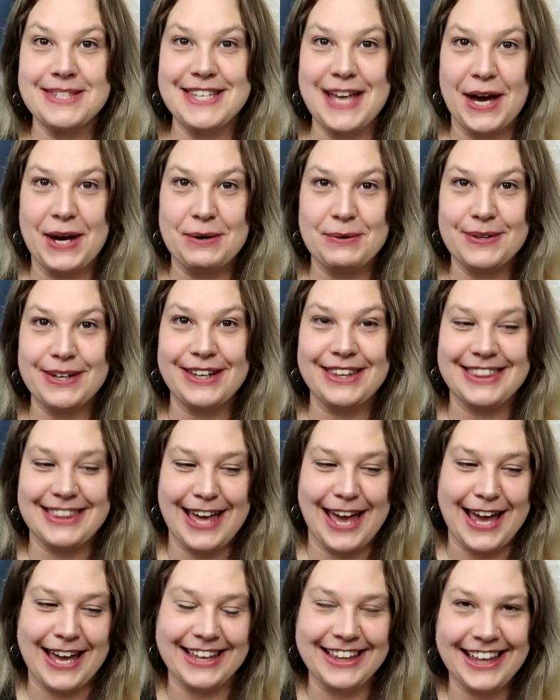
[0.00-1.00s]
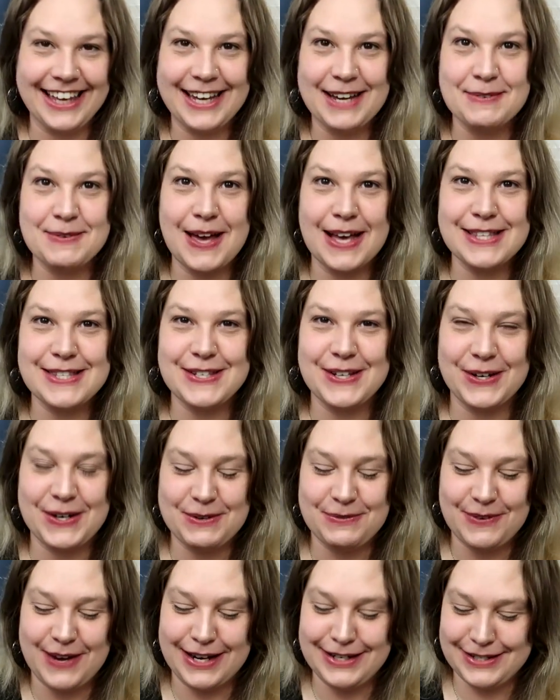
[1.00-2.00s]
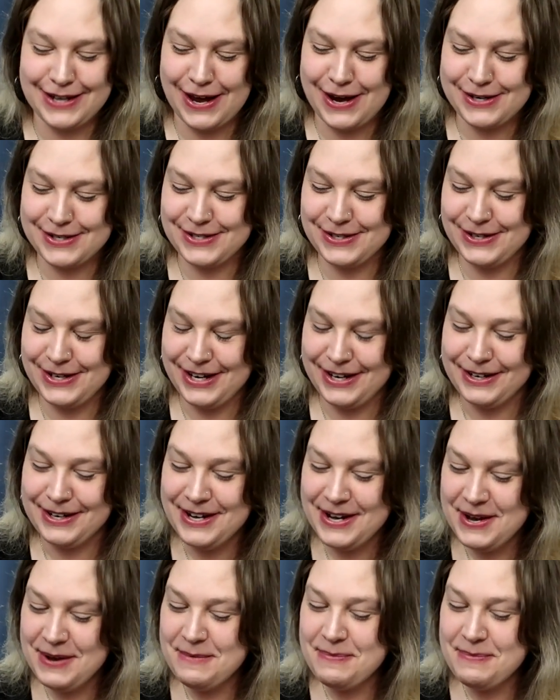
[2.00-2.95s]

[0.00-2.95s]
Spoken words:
is not a real thing. Like, I'm not a certified doctor here.